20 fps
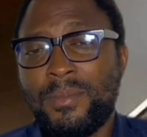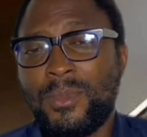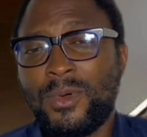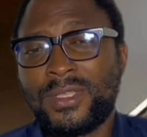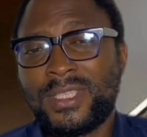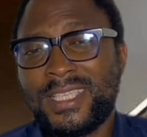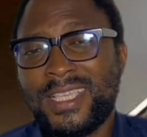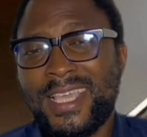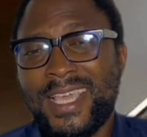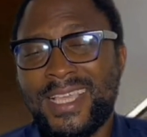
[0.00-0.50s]

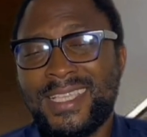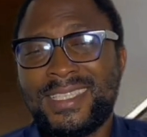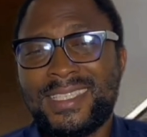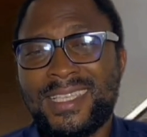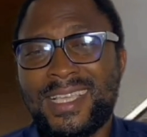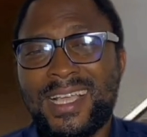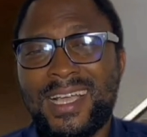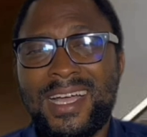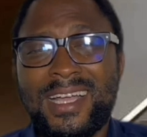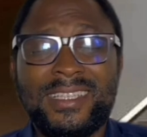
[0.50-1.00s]
But here
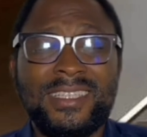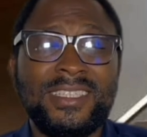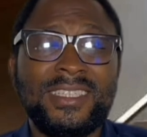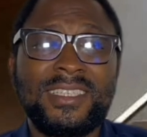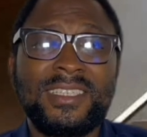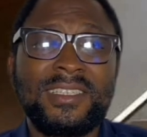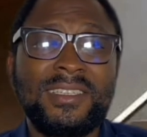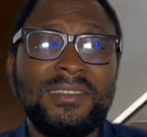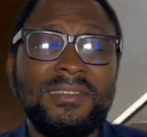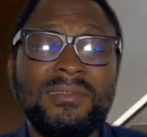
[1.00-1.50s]
is the
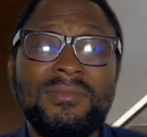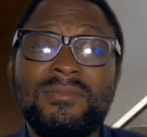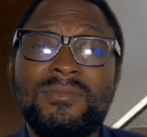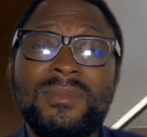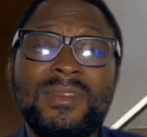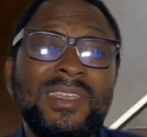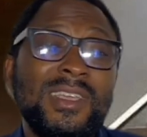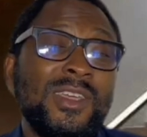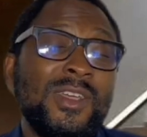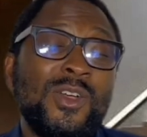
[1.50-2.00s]
catch.
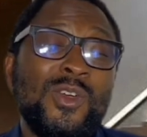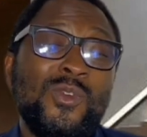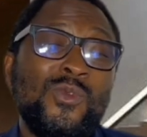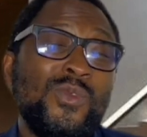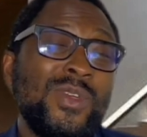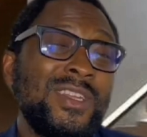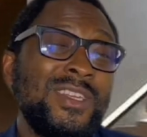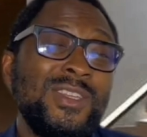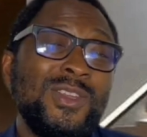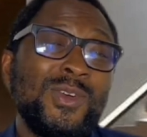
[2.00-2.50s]

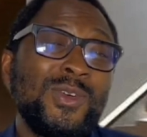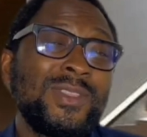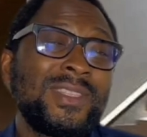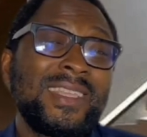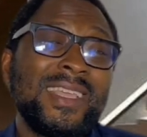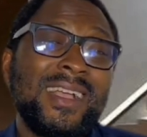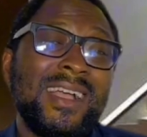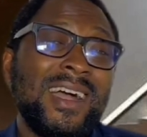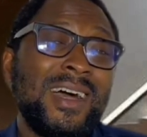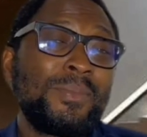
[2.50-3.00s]
We don't
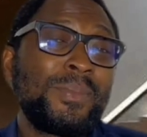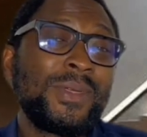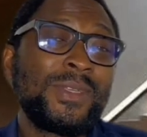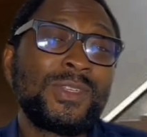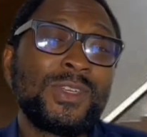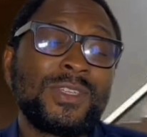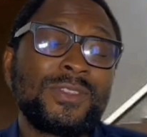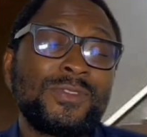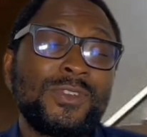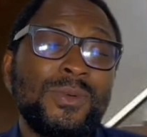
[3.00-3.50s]
take our
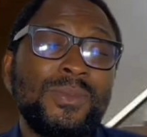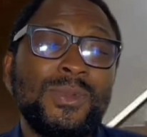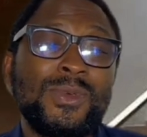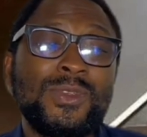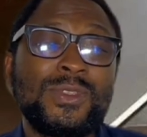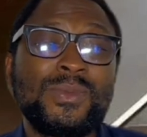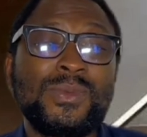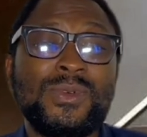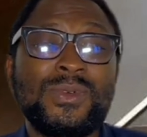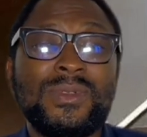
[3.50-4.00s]
pictures from
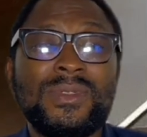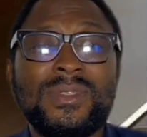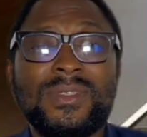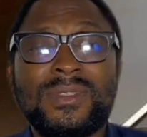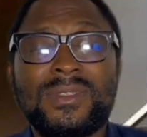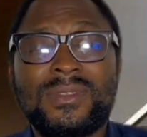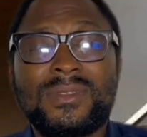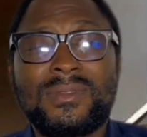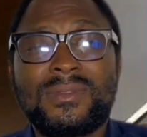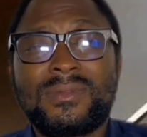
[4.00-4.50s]
those
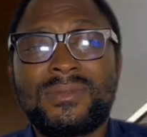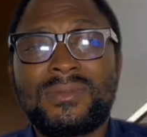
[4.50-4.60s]
books.